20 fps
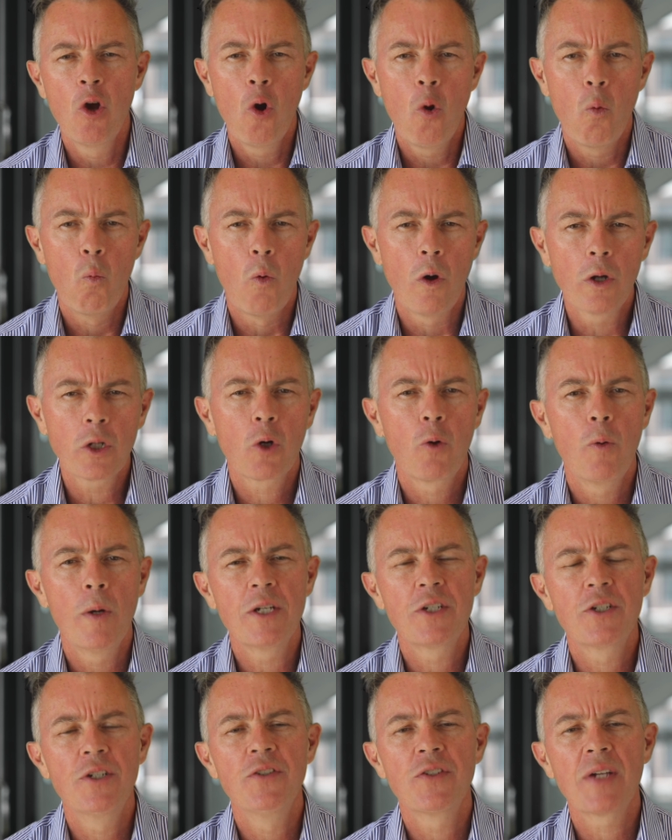What
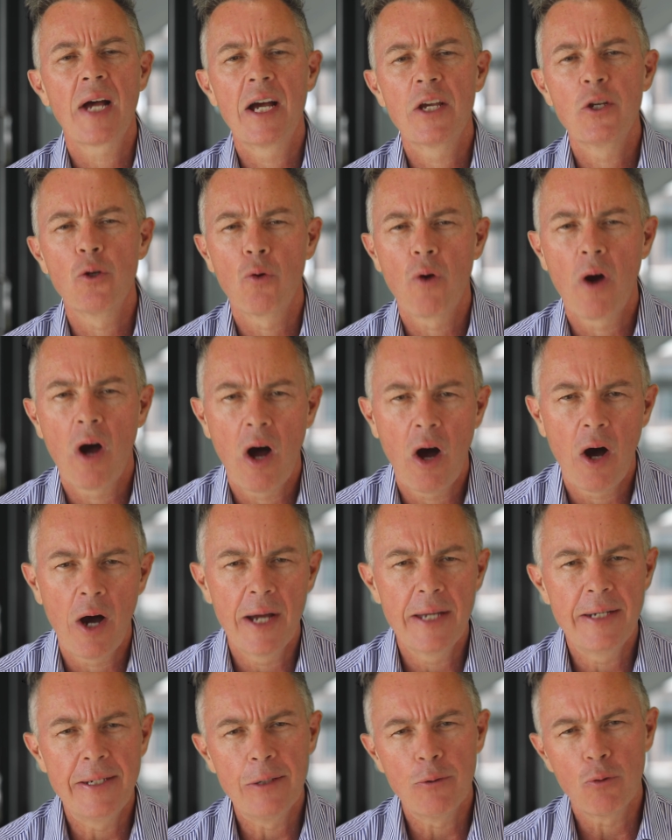questions are your
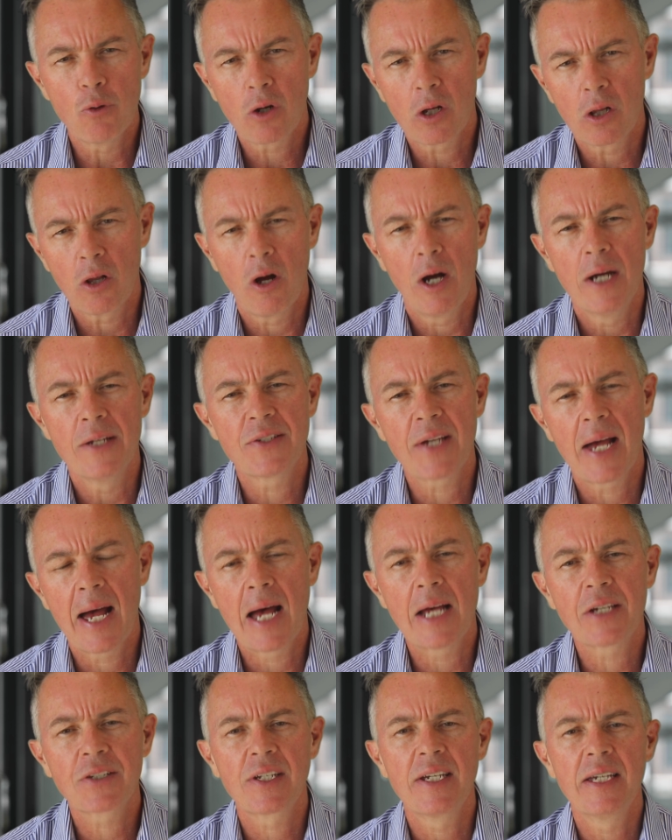ideal clients
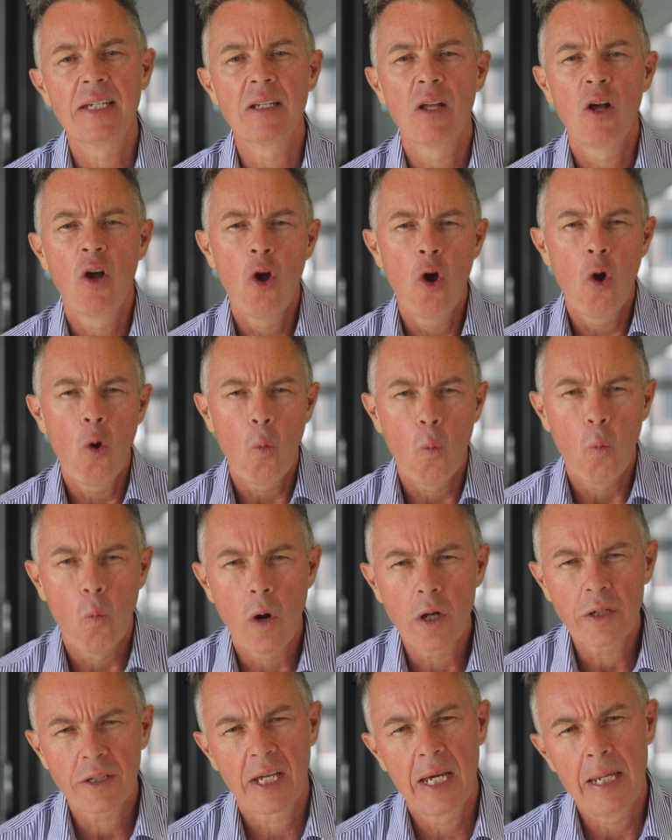asking?
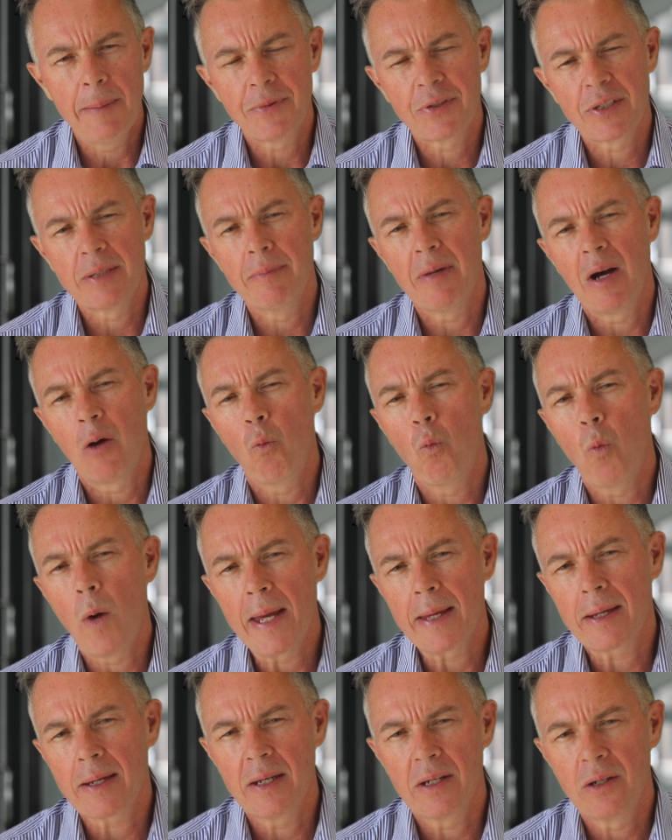What keeps them
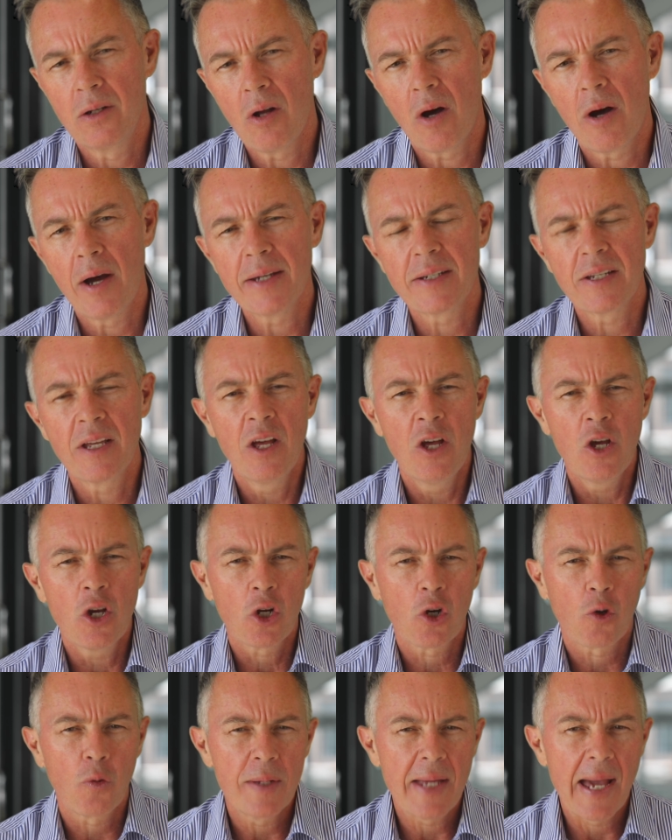awake at night?
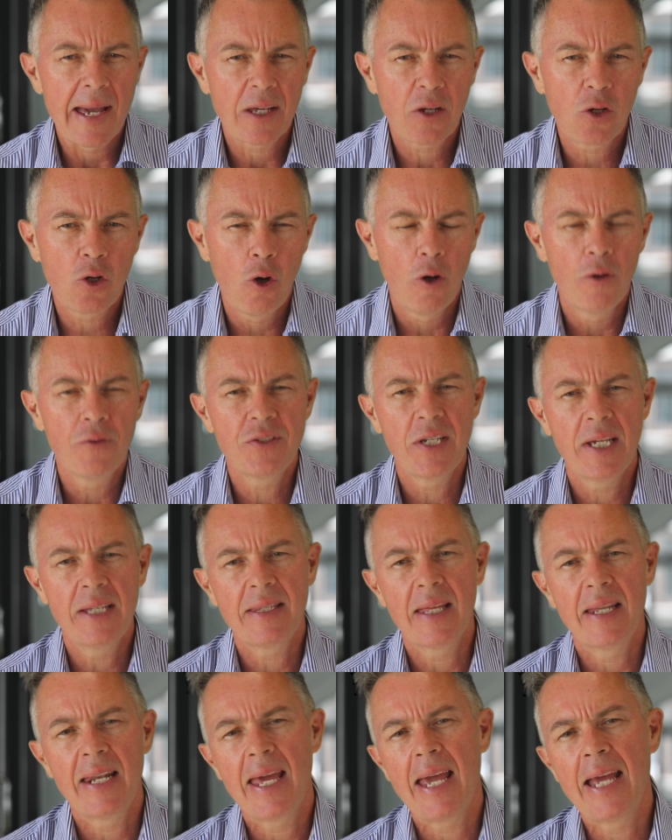Create content
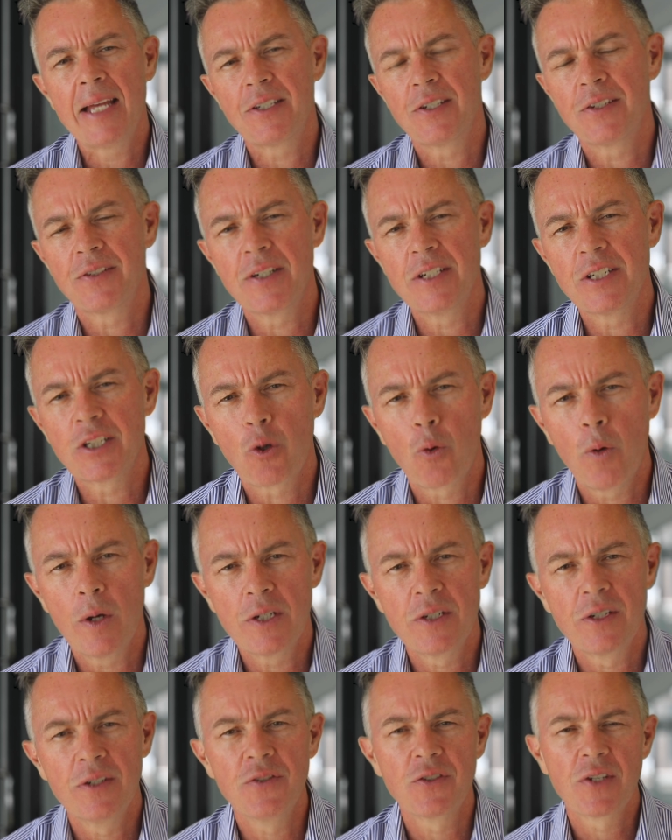that answers these
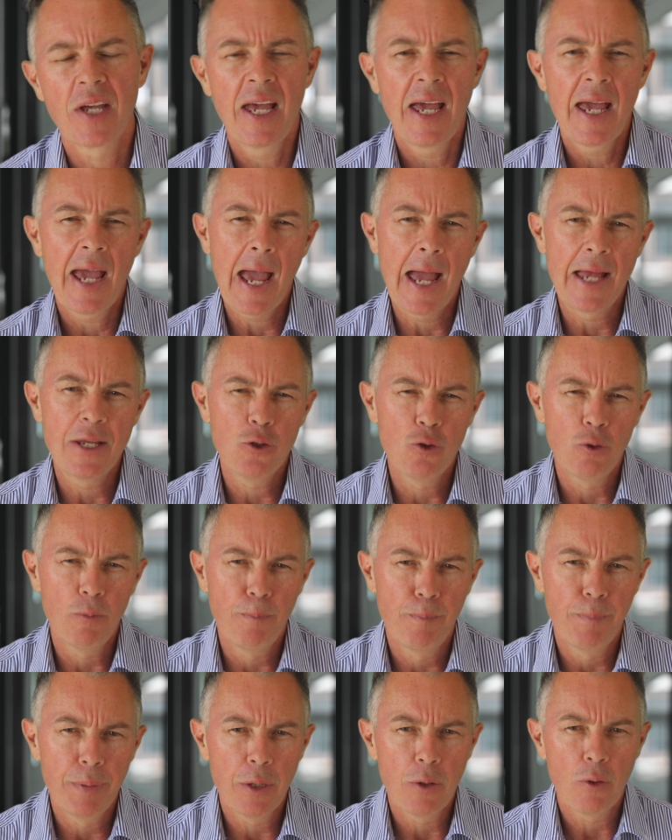questions, and you'll
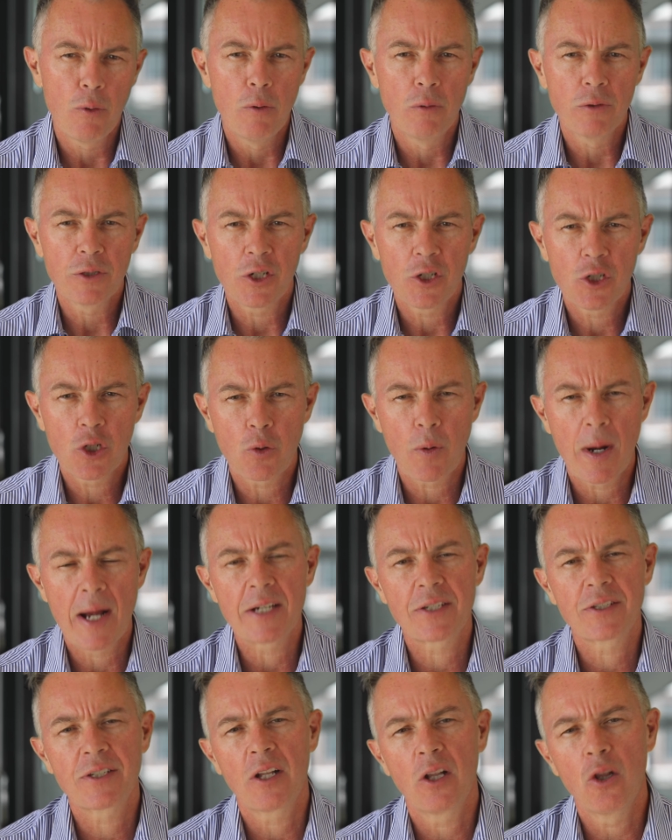build
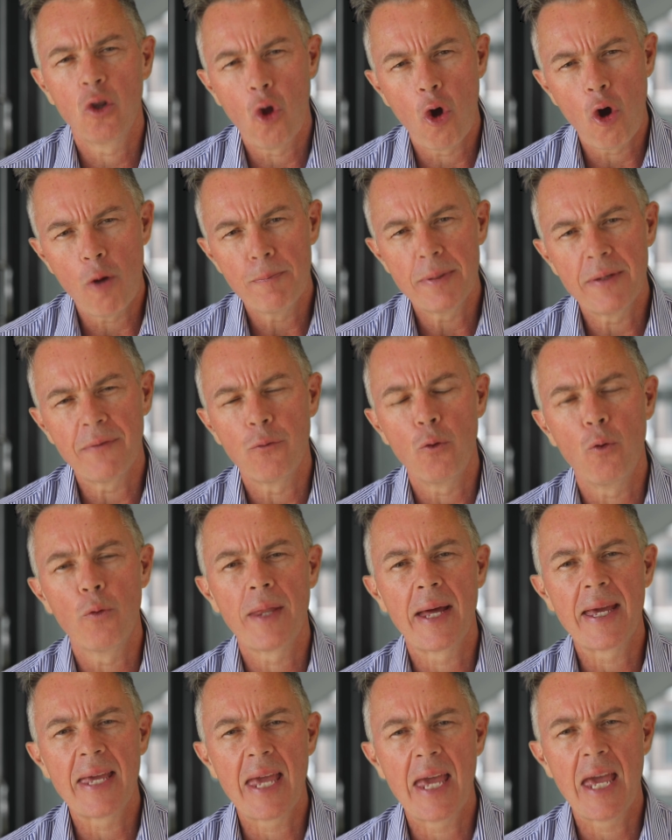trust long before
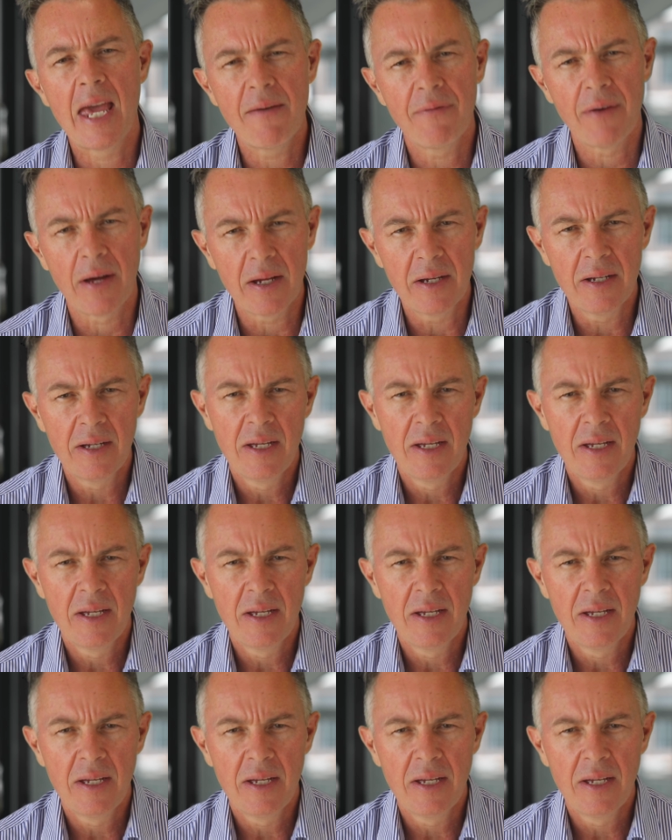they ever